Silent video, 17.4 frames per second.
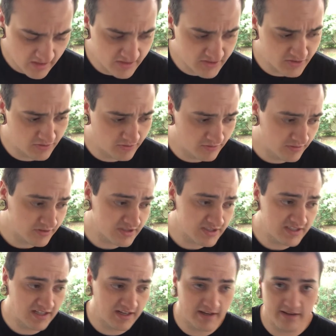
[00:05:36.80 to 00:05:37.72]
So
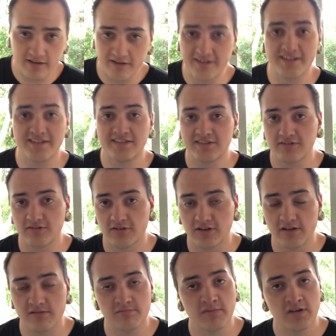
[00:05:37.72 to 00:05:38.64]
tonight on
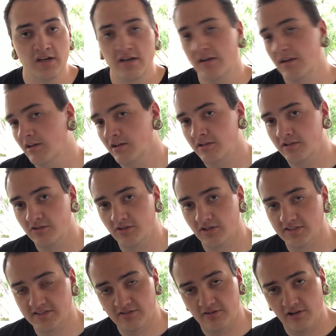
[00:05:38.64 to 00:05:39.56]
Instagram, you
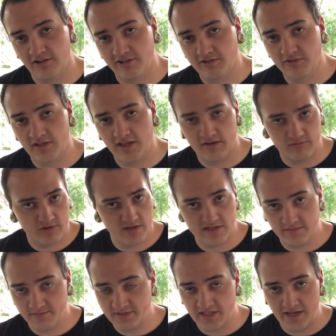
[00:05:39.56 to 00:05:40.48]
guys know how I do that.
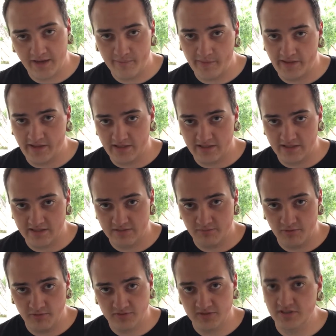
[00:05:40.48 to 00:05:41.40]
Random time, it gets
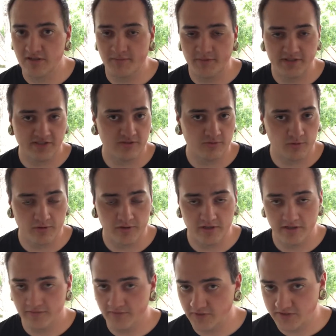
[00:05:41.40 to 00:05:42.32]
posted on my
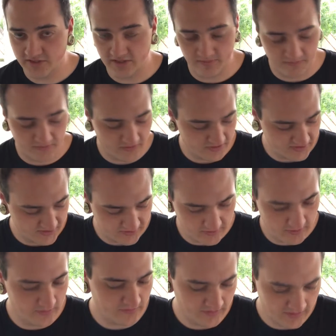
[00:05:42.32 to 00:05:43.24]
story. First come, first
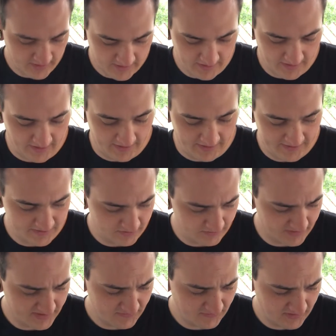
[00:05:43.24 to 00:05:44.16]
serve. So
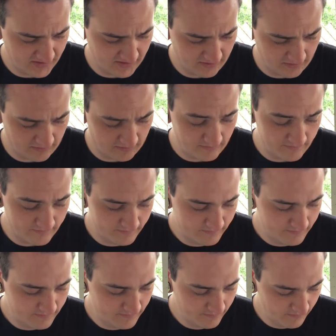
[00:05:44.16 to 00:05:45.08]
this video,
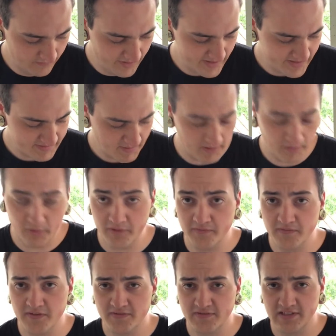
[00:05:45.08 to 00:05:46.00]
it's about
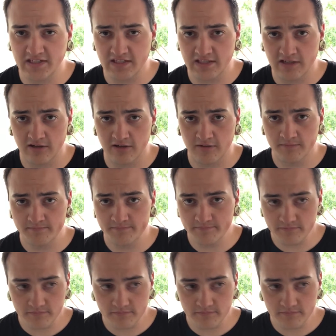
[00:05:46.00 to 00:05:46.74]
1:15 here,